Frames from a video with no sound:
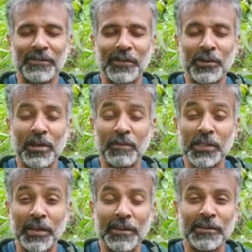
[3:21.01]
When you keep
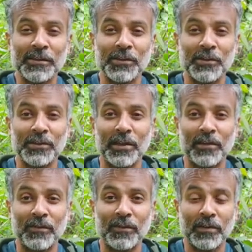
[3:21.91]
saying this to
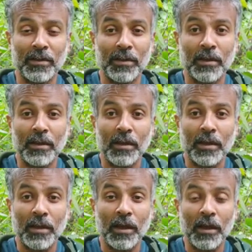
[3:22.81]
yourself,
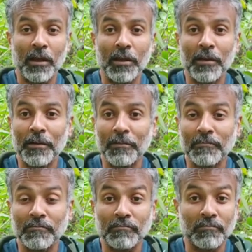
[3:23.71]

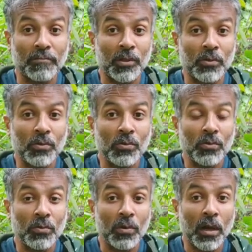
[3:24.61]

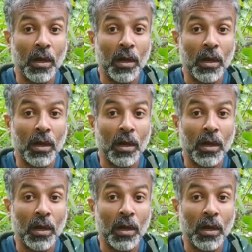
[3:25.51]
you